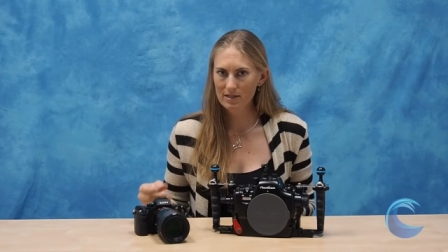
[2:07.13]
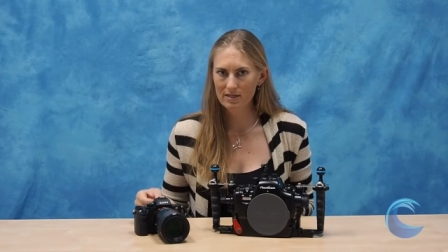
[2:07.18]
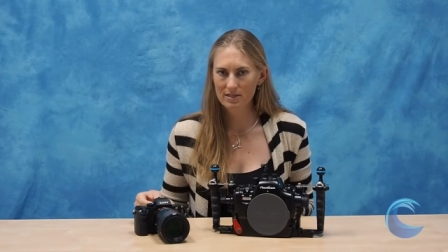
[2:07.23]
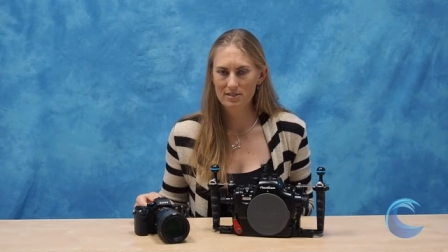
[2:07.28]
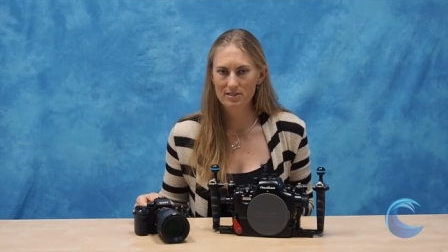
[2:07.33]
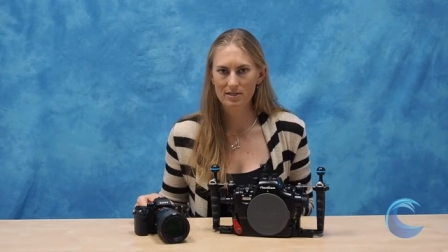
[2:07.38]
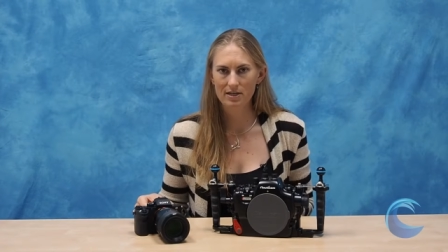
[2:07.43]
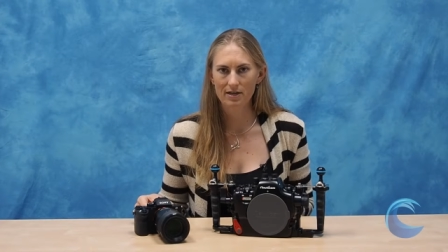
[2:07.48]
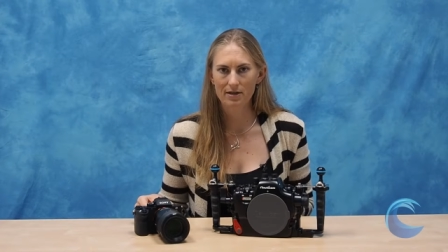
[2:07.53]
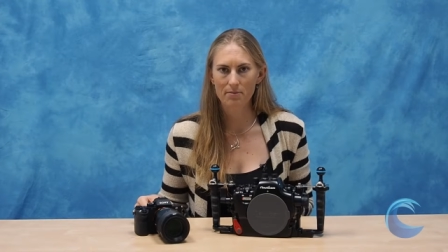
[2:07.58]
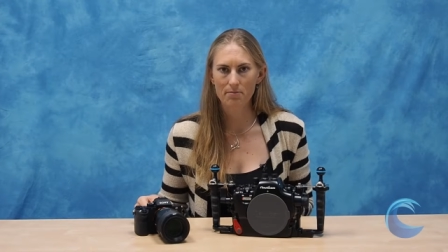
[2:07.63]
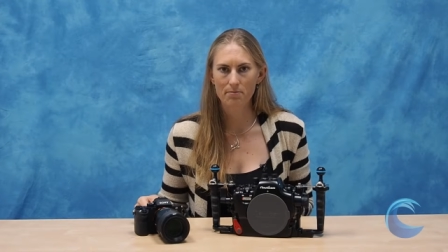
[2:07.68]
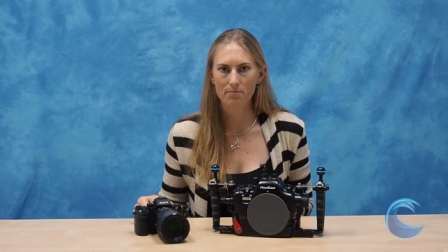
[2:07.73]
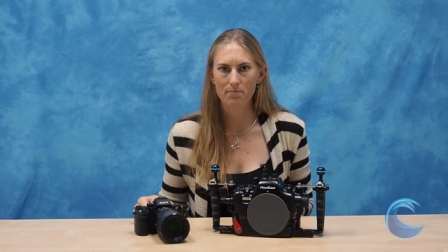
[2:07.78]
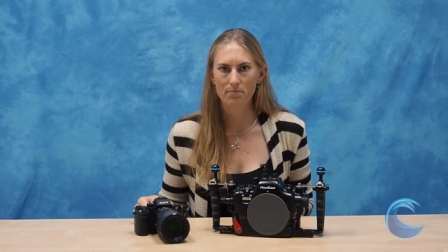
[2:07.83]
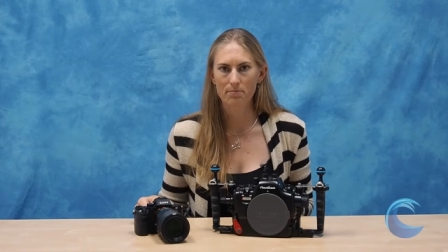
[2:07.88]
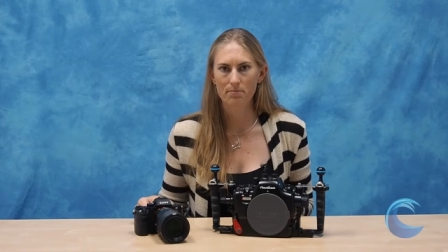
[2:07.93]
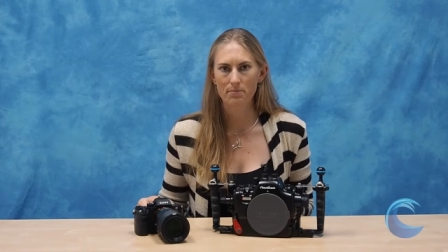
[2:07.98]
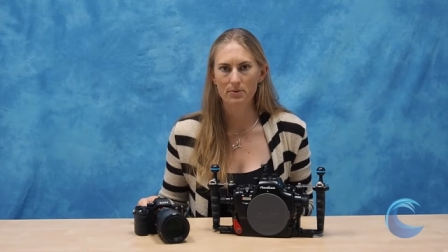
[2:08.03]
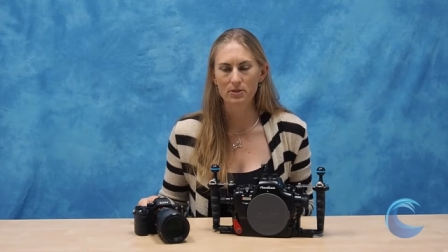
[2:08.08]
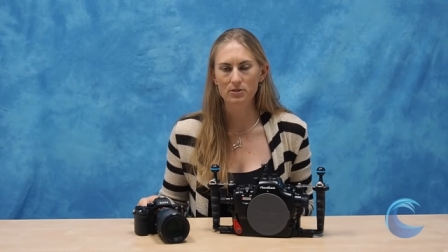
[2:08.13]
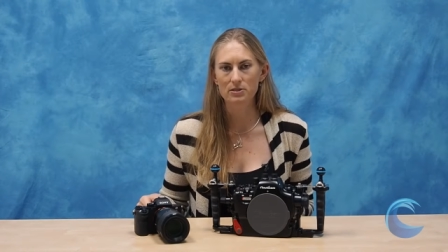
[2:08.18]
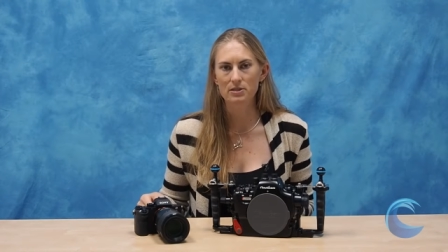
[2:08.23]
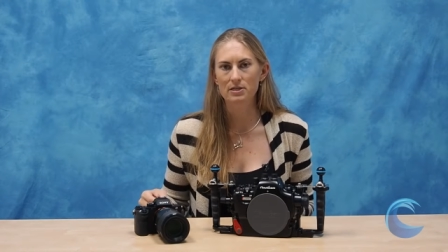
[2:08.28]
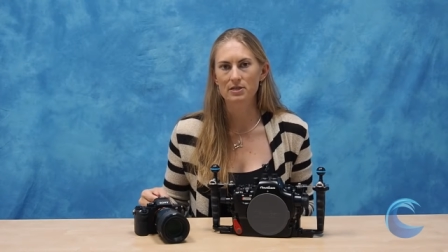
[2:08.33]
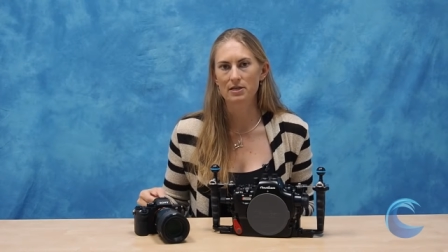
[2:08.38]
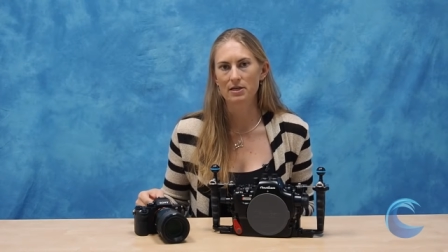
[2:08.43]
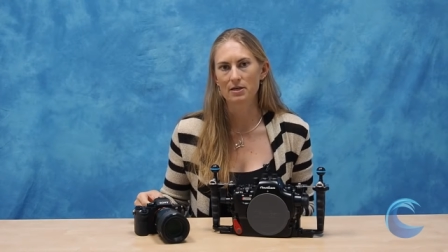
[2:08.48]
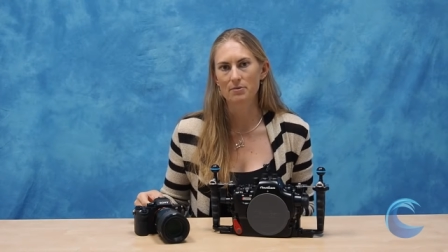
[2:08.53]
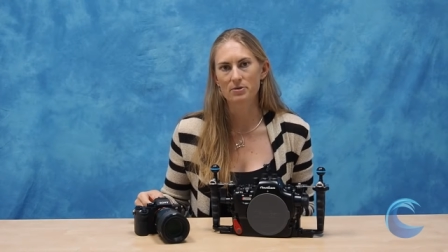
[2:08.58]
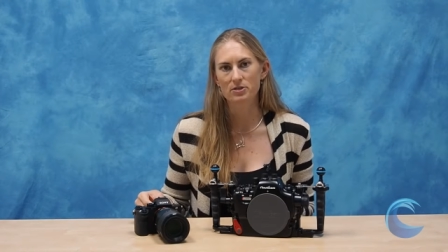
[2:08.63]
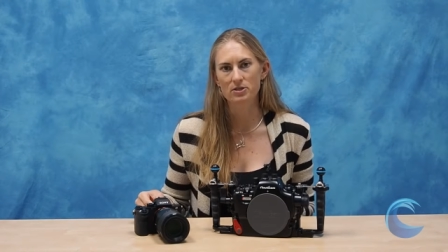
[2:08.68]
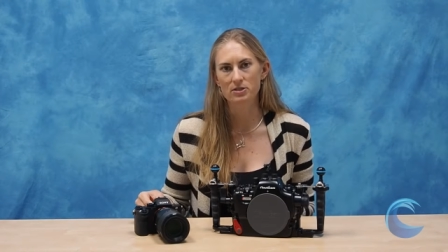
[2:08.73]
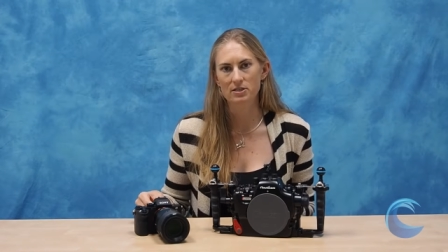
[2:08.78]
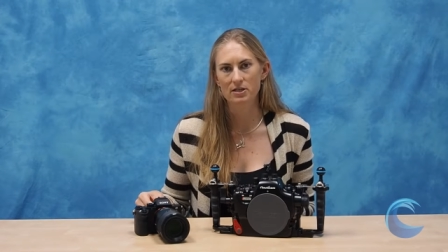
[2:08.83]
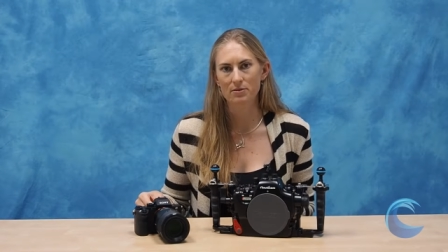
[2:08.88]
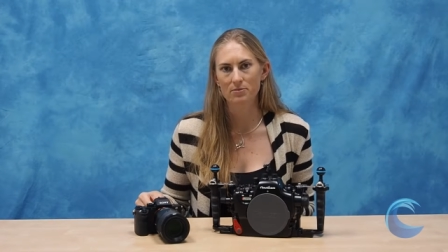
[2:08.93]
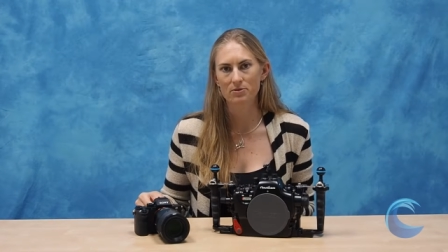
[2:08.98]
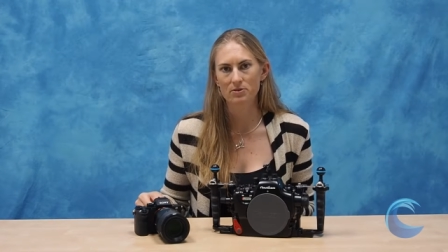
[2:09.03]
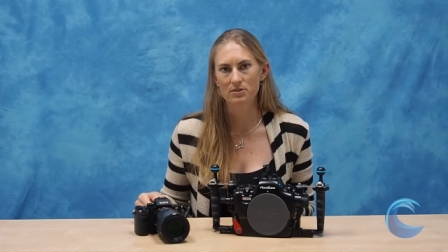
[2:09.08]
It's got a built-in image
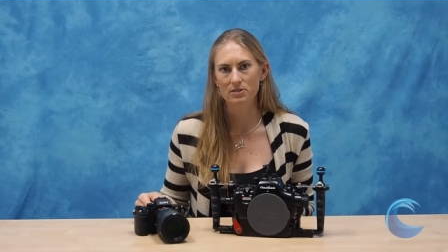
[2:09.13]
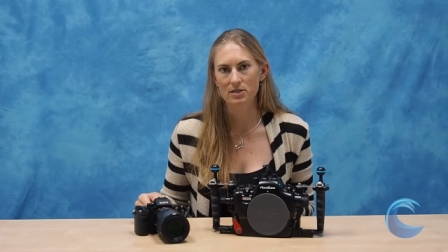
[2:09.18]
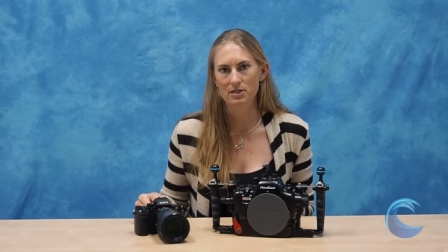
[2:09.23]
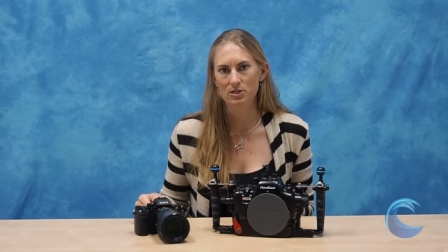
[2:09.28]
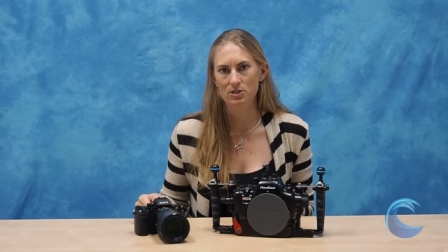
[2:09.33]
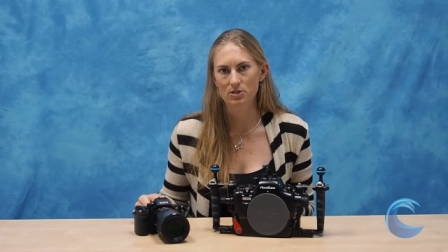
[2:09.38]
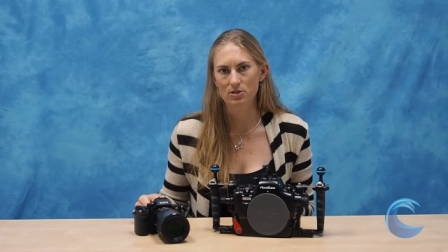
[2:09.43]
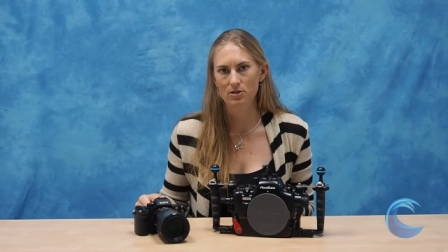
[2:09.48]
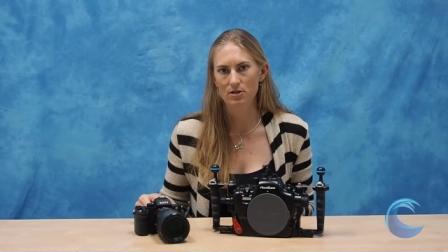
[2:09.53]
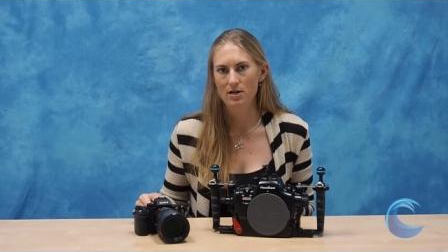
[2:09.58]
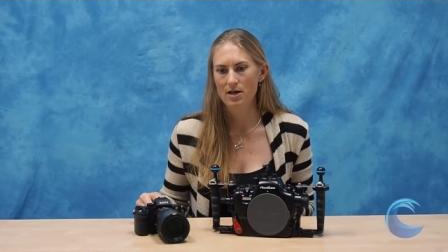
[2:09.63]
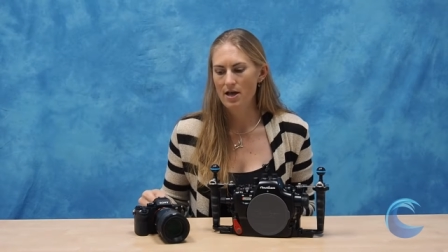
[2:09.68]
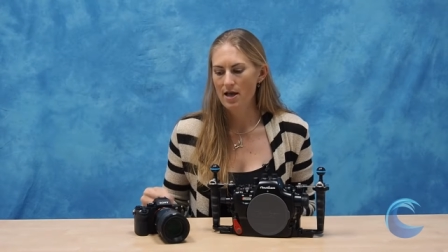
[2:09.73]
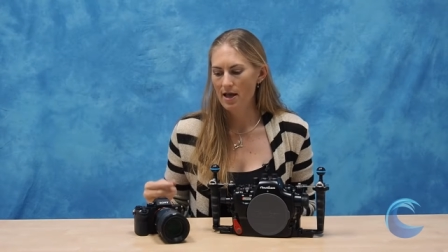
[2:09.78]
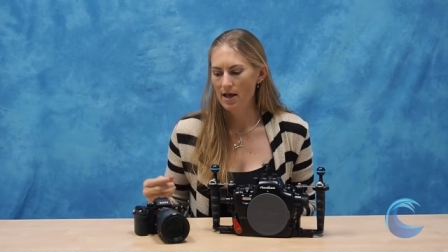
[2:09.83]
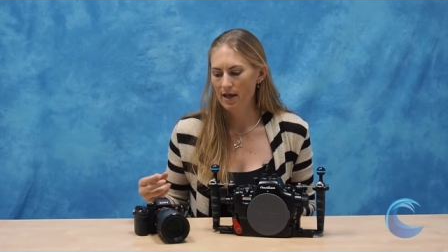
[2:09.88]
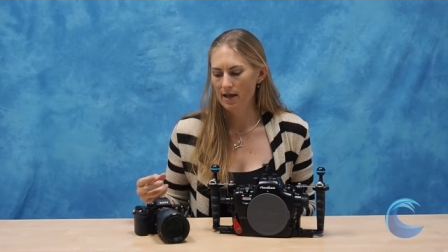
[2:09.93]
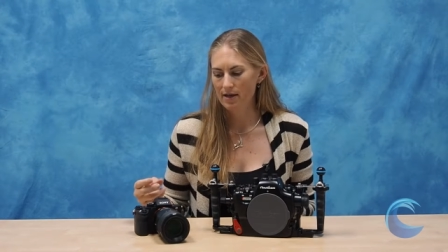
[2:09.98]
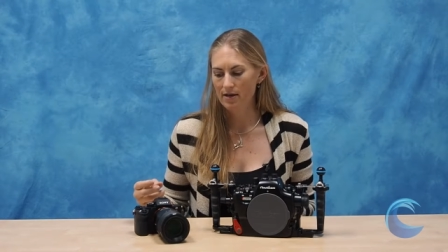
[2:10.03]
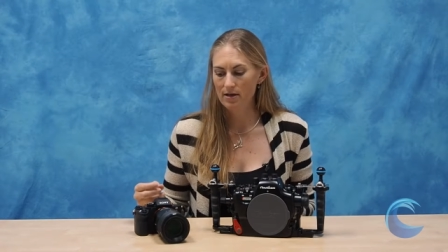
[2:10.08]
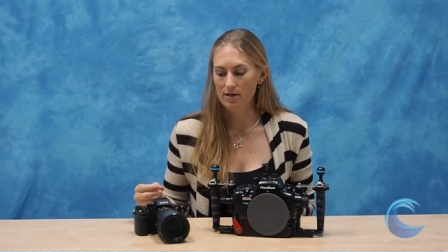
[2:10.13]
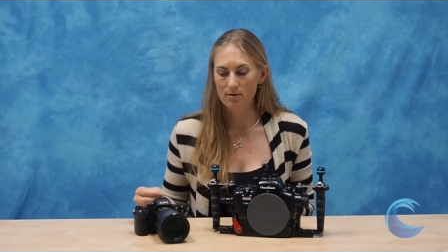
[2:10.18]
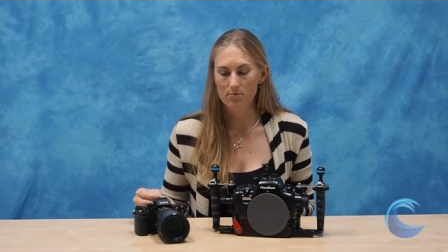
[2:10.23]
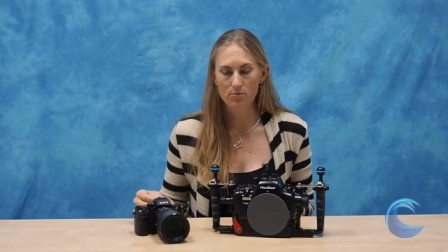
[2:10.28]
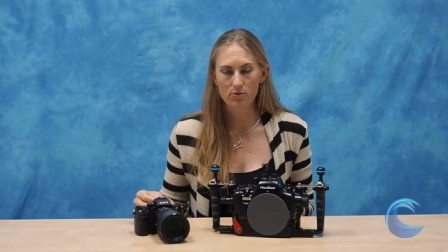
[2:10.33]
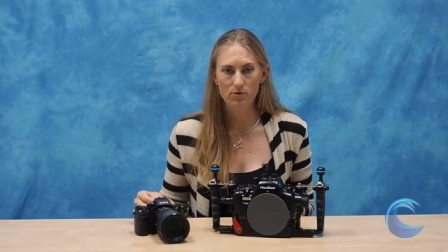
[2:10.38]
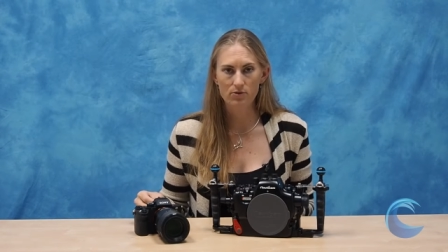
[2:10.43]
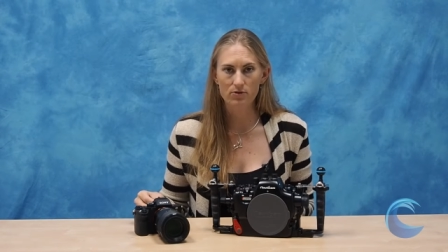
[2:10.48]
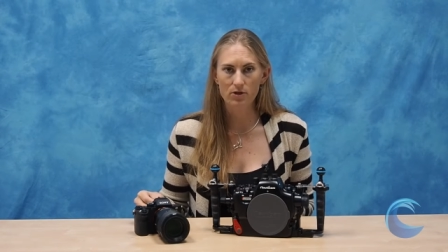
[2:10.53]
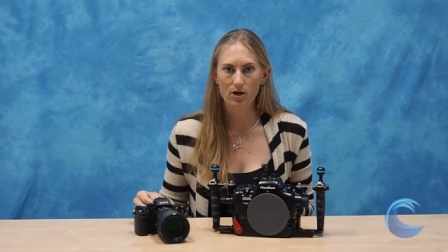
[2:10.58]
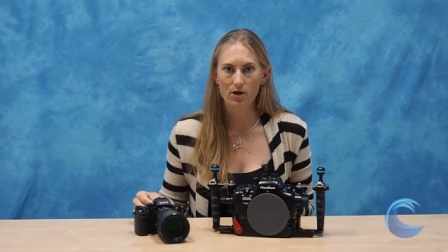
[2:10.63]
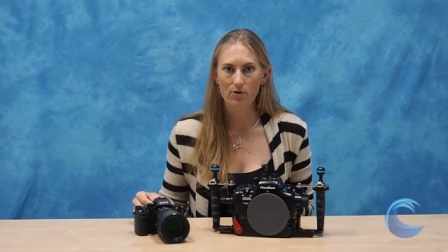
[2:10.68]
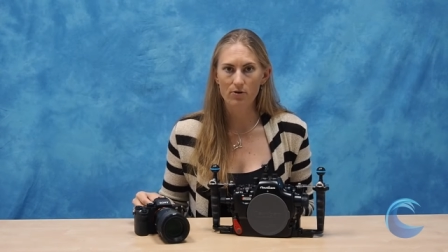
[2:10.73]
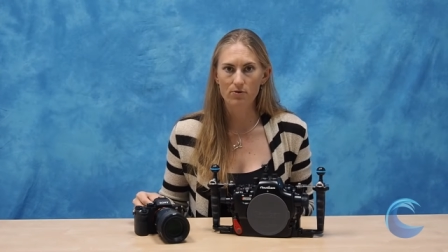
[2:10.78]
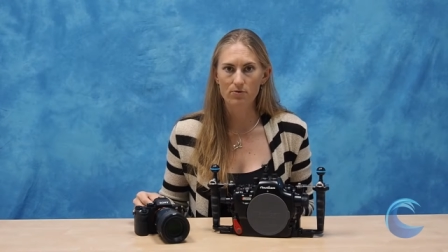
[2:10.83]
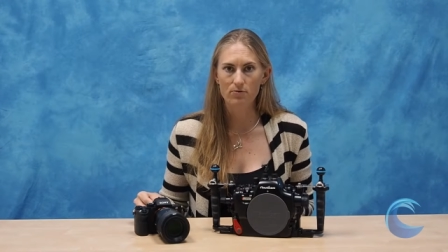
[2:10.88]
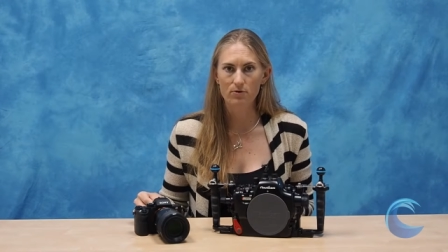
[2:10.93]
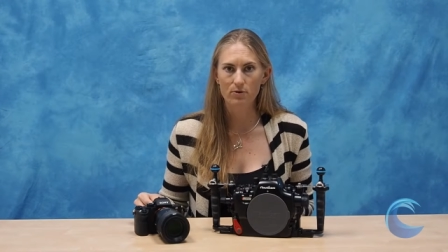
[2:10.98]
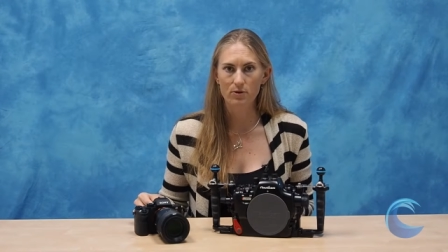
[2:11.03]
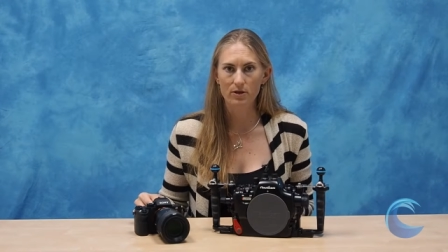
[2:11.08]
stabilization and improved
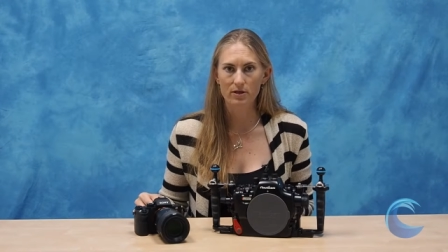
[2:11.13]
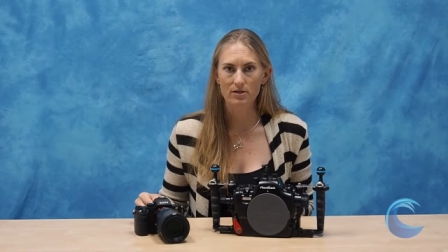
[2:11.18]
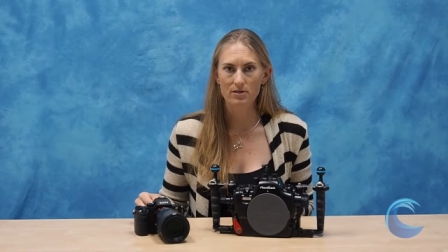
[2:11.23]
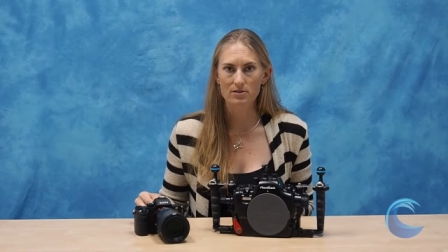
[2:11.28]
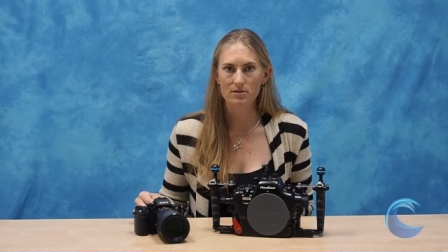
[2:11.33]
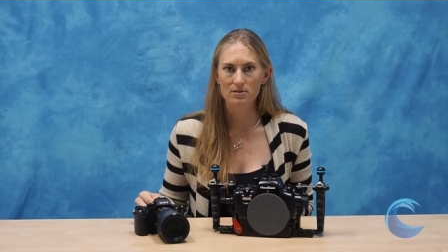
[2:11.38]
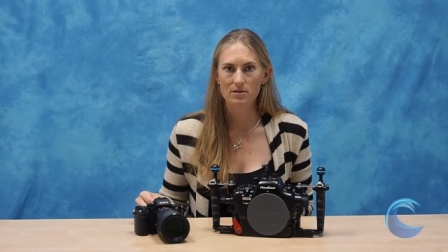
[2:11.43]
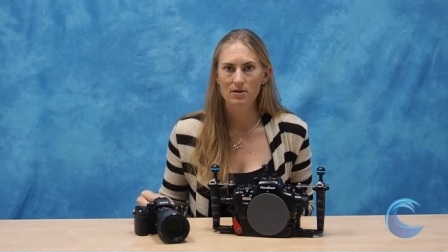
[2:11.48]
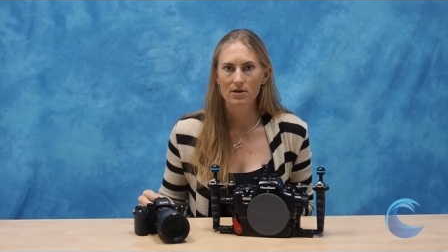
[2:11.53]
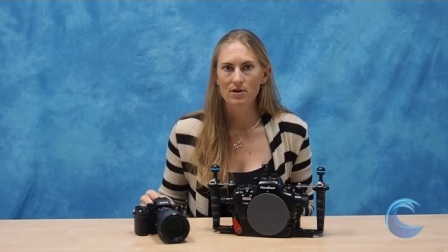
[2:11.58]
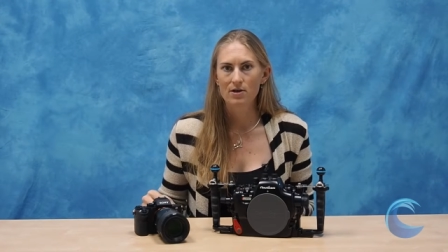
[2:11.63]
autofocus.